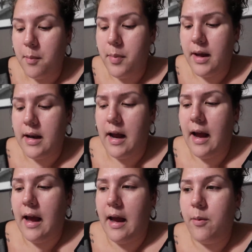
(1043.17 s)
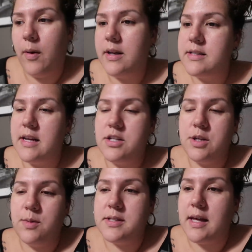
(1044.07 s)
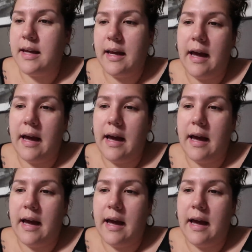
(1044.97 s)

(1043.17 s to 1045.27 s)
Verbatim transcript: but I want to say she was like,